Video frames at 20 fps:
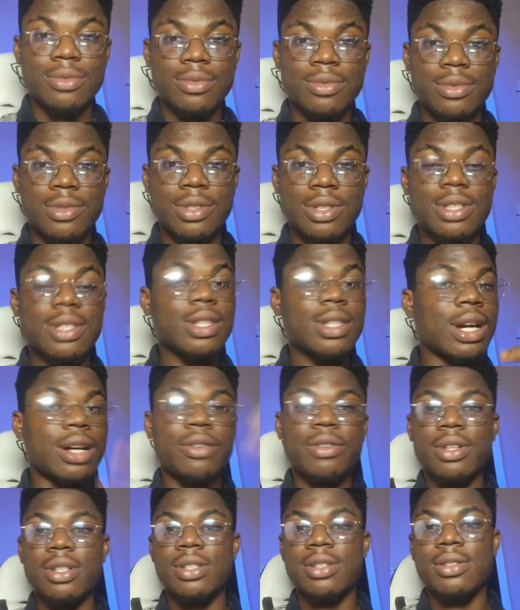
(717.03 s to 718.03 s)
Isn't that
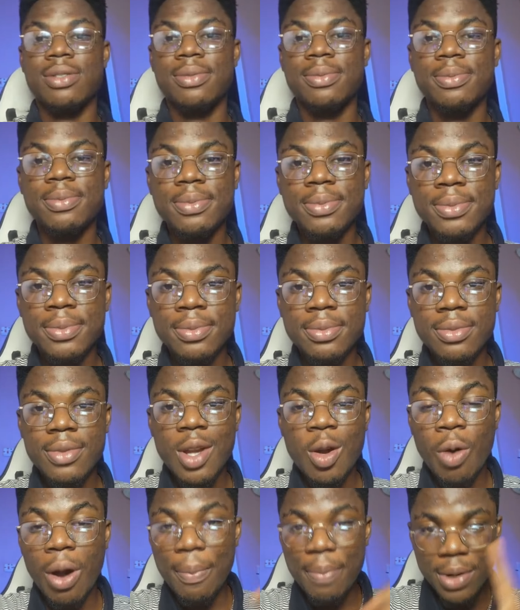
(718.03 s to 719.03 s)
crazy?
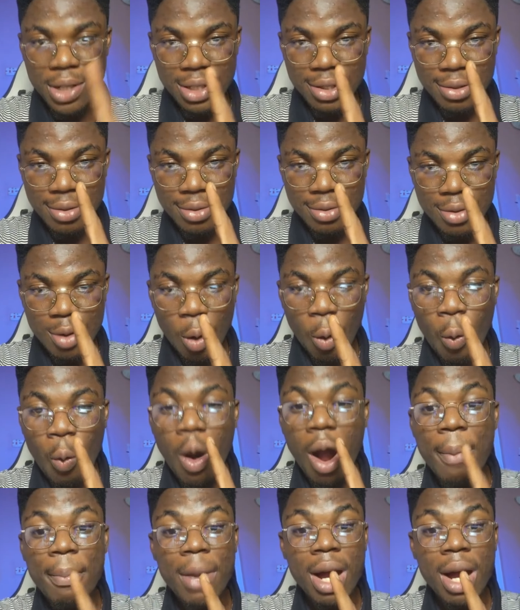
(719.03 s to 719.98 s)
One person, one